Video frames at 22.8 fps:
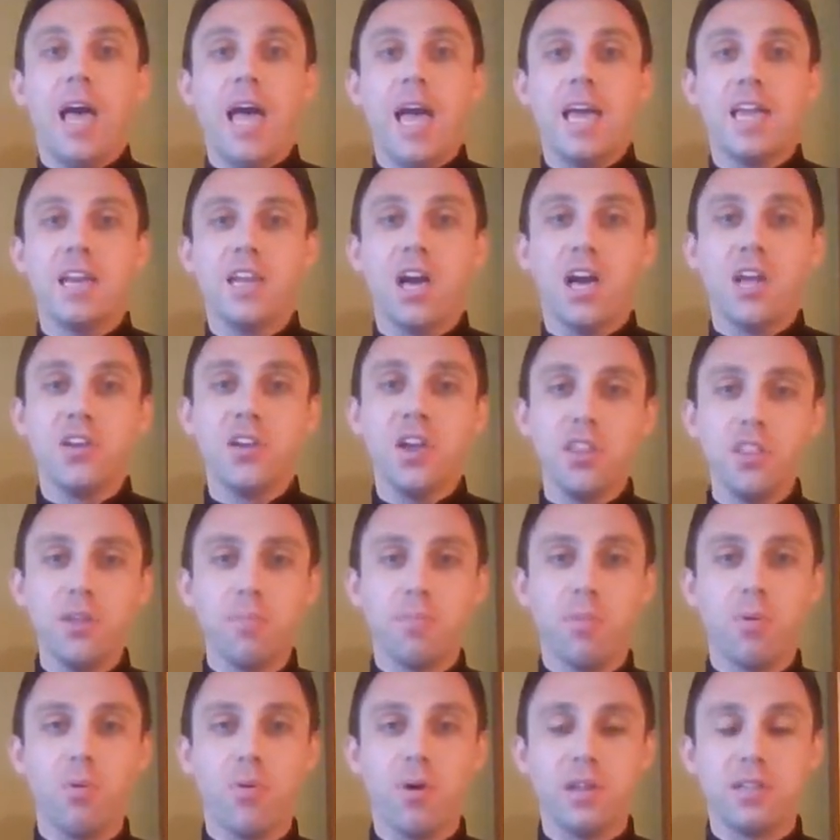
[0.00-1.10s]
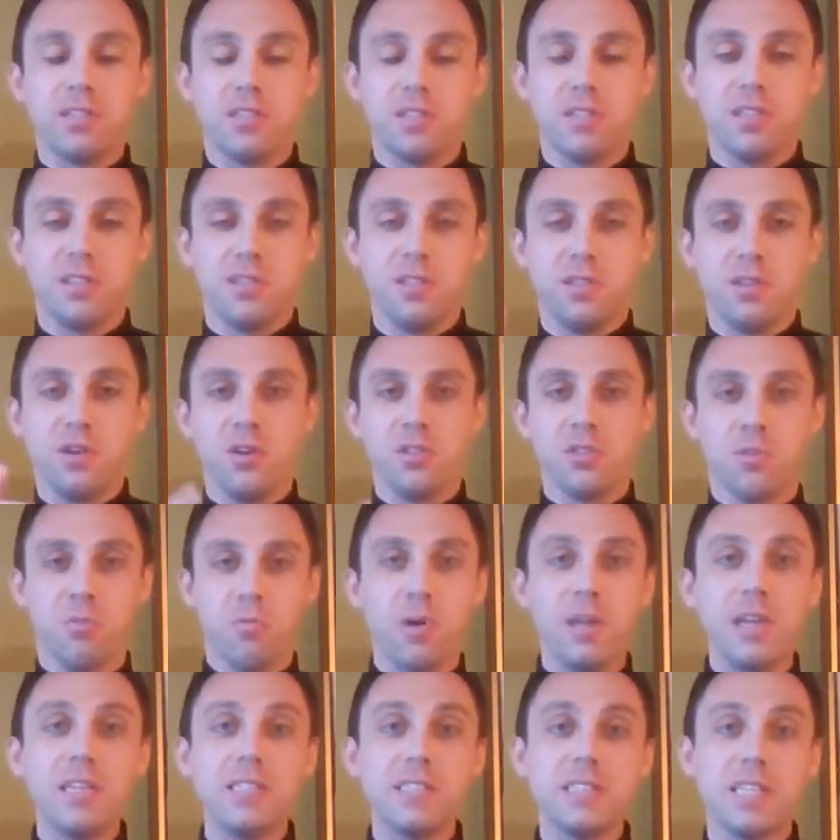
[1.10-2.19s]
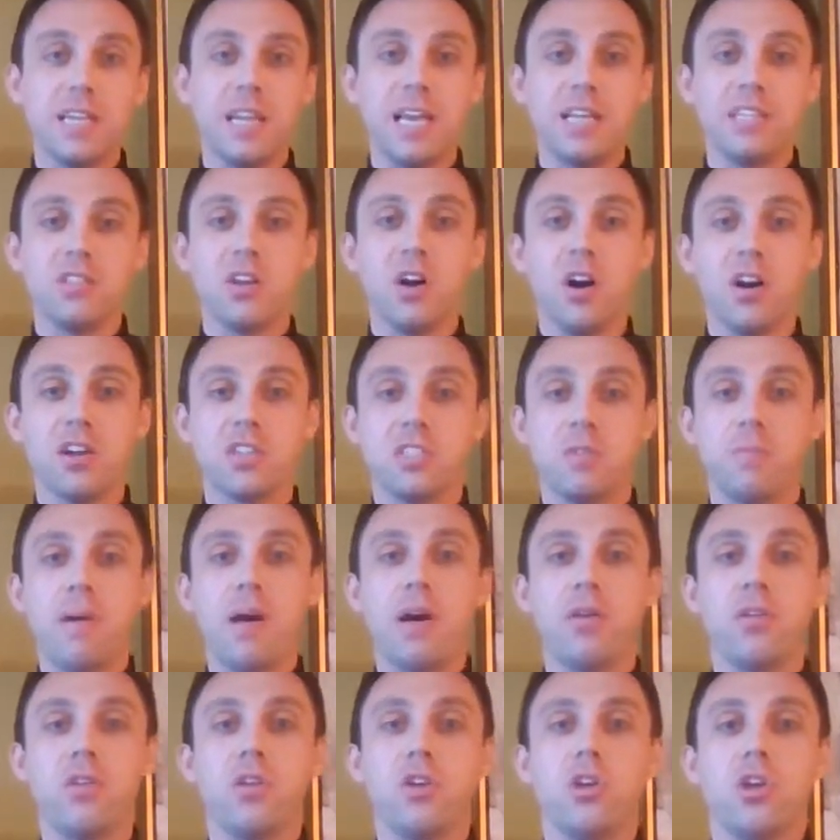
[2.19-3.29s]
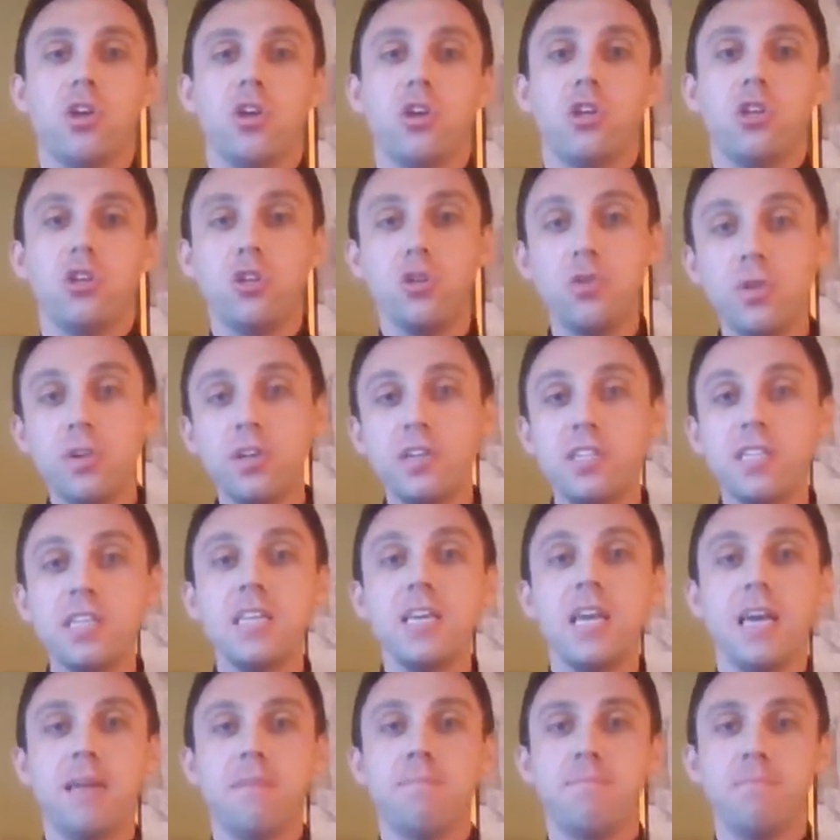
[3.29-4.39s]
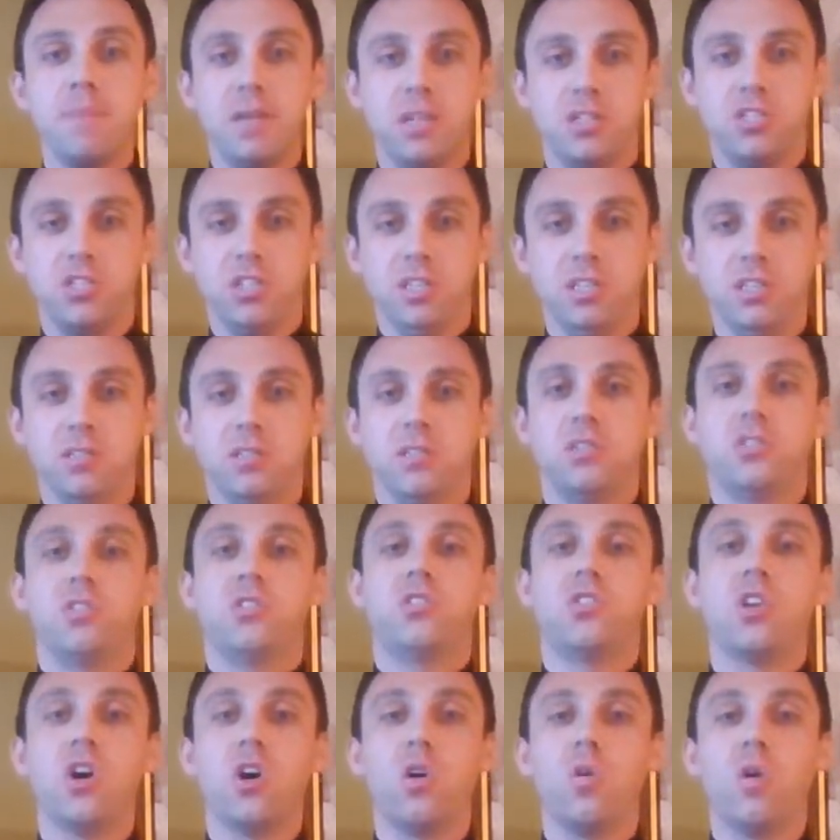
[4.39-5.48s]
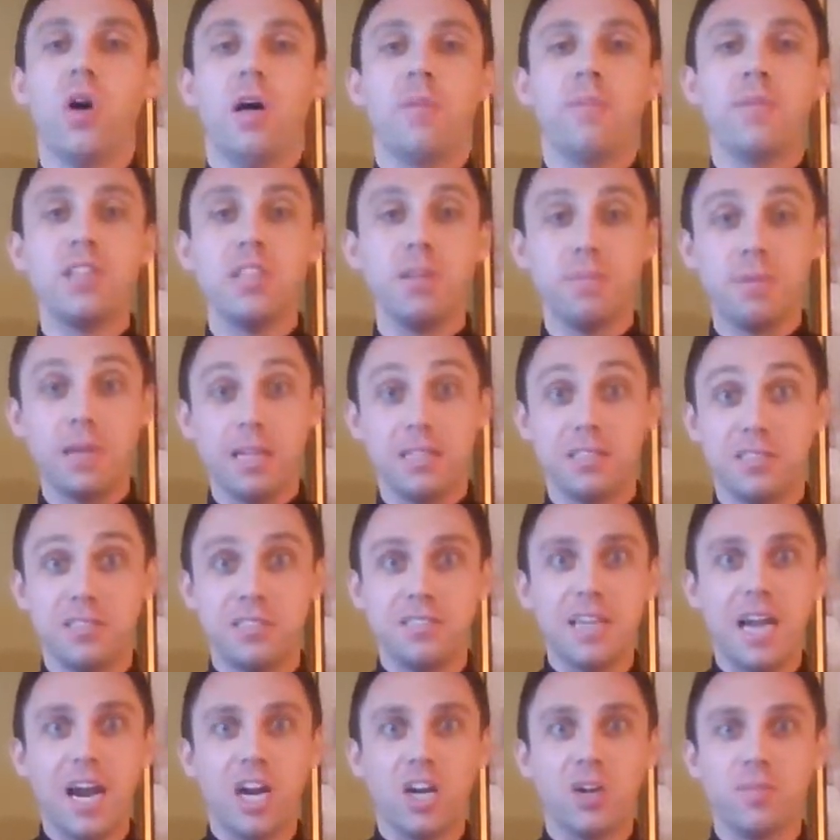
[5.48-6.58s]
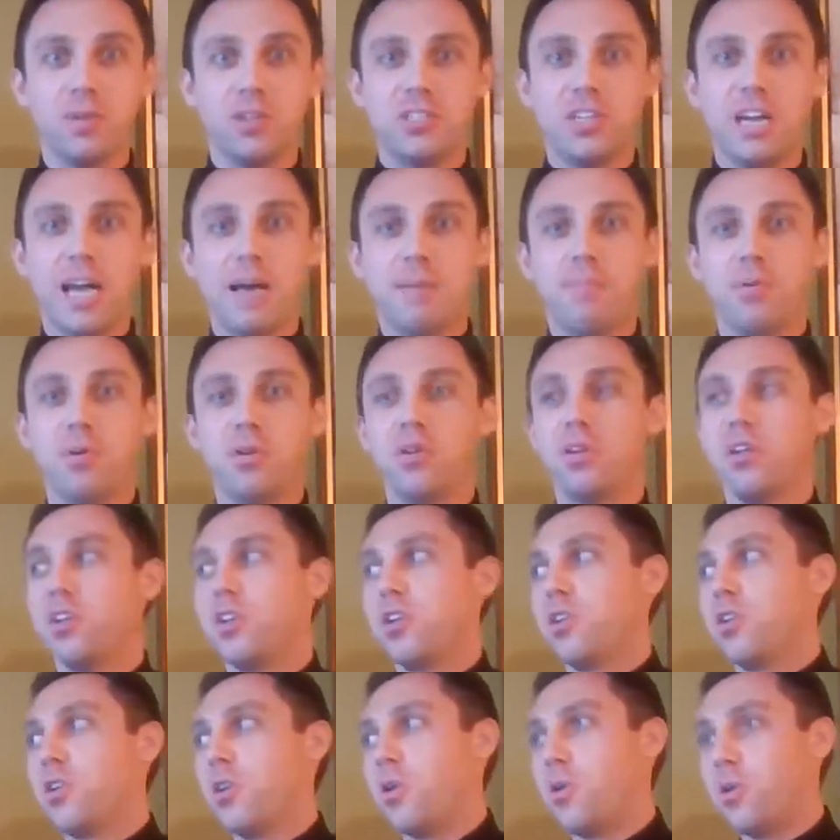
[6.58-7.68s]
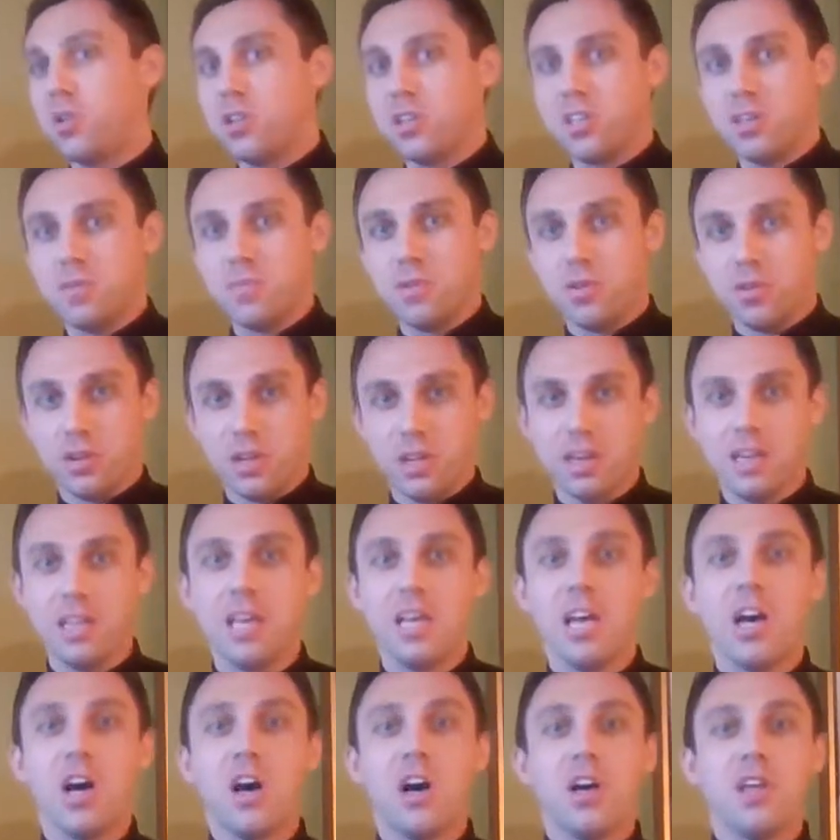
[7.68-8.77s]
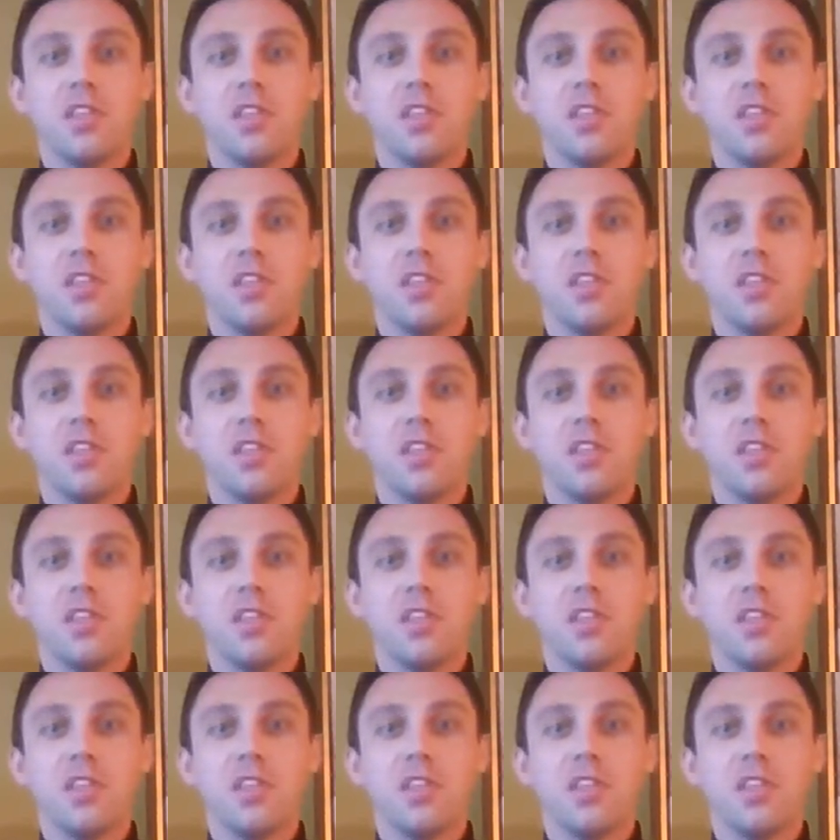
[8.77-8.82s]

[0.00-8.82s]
And another point, the readings today talks about unity and mission. So I'm in the Blessed Sacrament Chapel, Holy Communion.